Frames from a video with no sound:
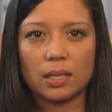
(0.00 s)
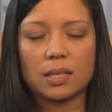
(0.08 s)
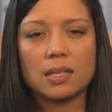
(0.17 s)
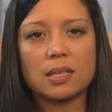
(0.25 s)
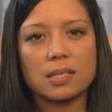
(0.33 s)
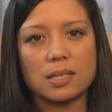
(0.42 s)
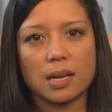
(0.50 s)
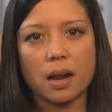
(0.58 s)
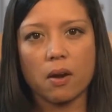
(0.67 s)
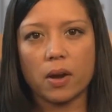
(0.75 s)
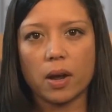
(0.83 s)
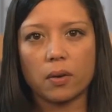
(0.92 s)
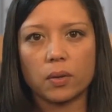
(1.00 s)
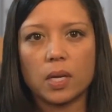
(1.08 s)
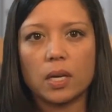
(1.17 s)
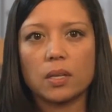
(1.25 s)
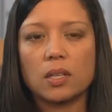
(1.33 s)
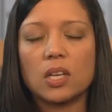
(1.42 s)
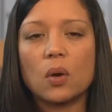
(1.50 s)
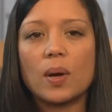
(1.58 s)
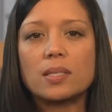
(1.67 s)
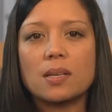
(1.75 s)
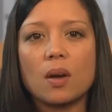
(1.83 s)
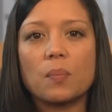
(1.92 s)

In this scenario, the U.S.